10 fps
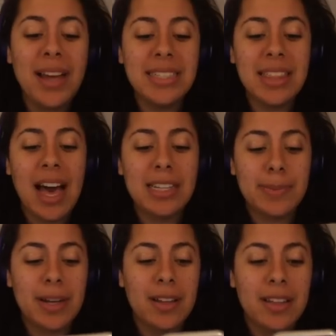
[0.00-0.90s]
Why is it at the
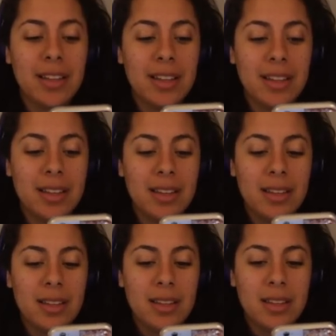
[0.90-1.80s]
hospital?
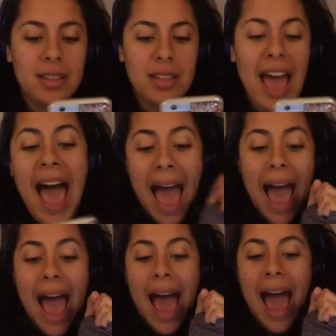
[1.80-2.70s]

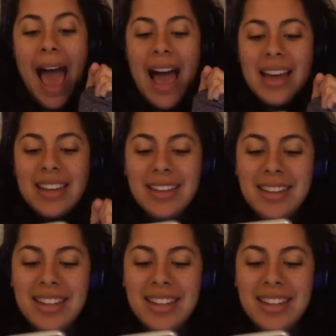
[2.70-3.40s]
Ah!